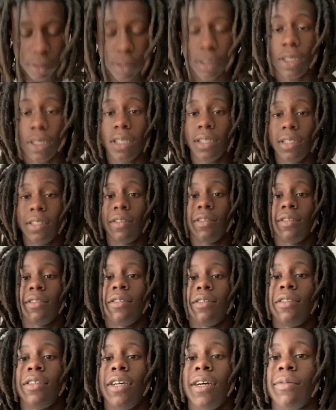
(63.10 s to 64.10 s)
And this is the
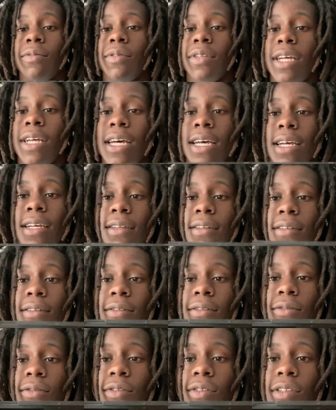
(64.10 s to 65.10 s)
top slide.
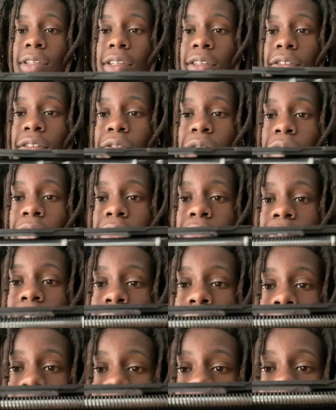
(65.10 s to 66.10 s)
You can see through it. You can
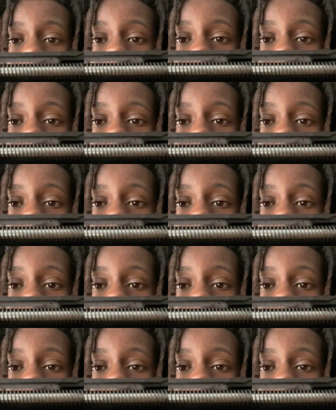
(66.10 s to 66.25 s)
see me.